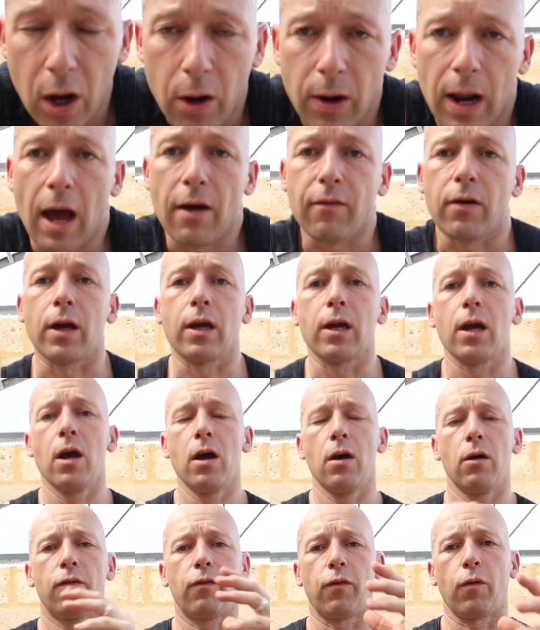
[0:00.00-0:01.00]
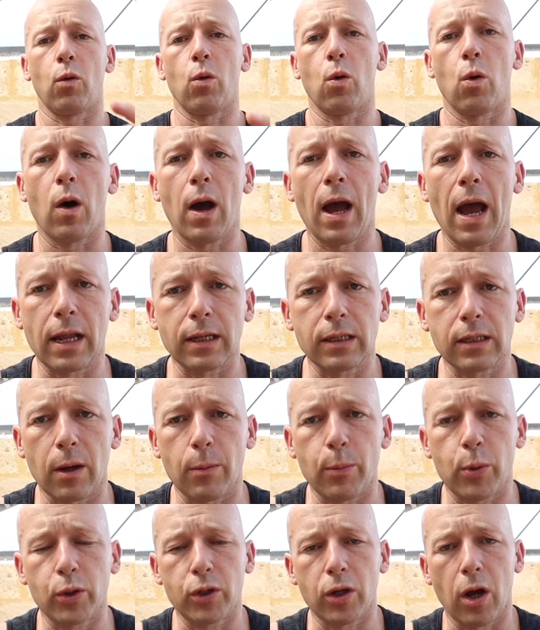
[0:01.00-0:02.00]
don't have a floor
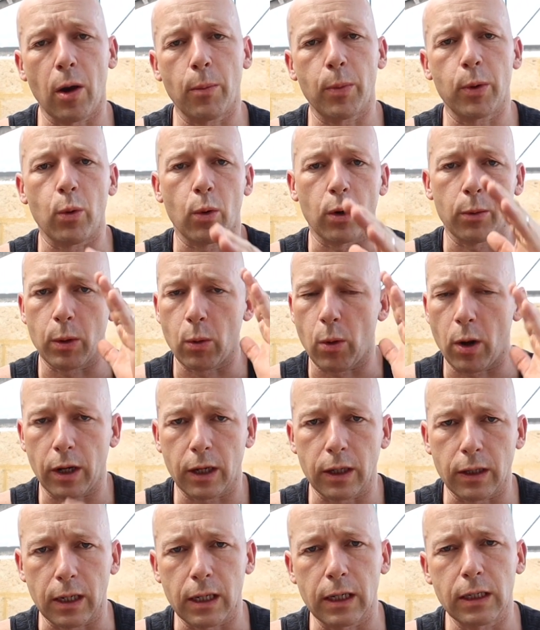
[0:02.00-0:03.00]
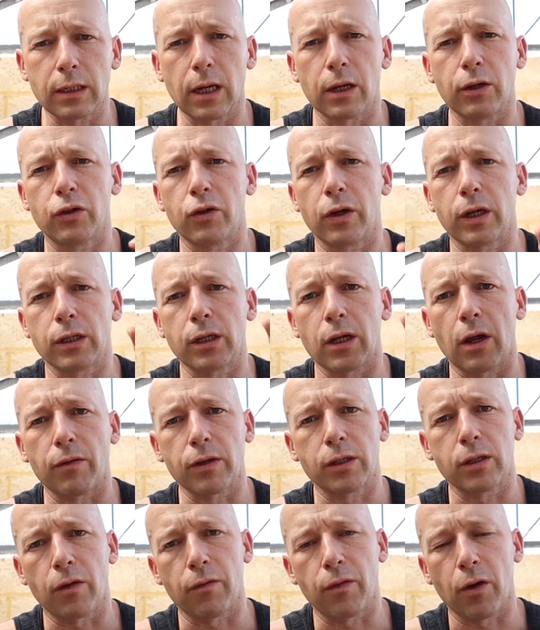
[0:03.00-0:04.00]
handstand push up, you want to be working the eccentrics and
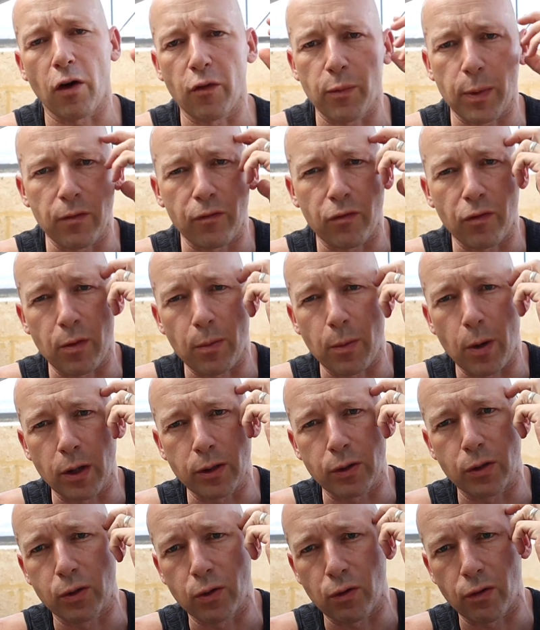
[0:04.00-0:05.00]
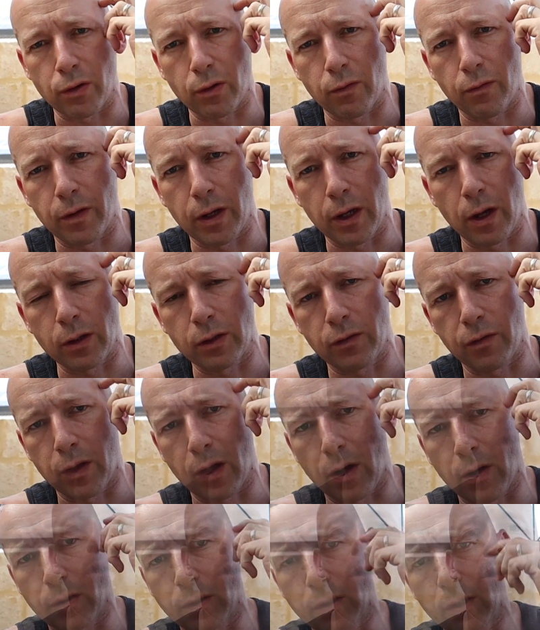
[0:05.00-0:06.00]
other stuff that I've been through in my tutorial videos for
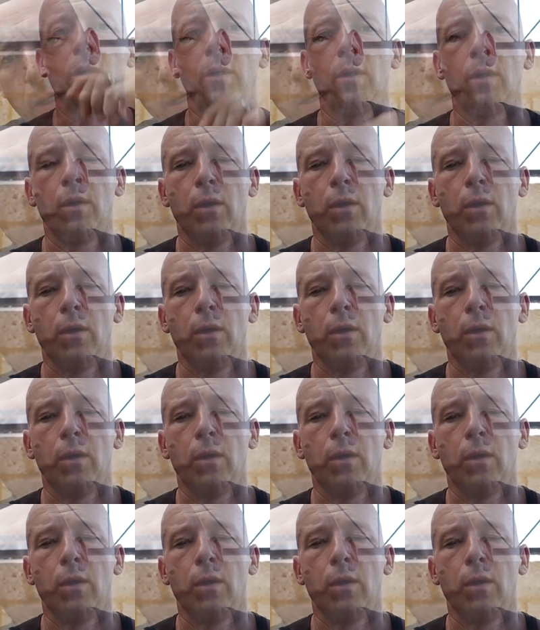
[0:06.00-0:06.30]
those.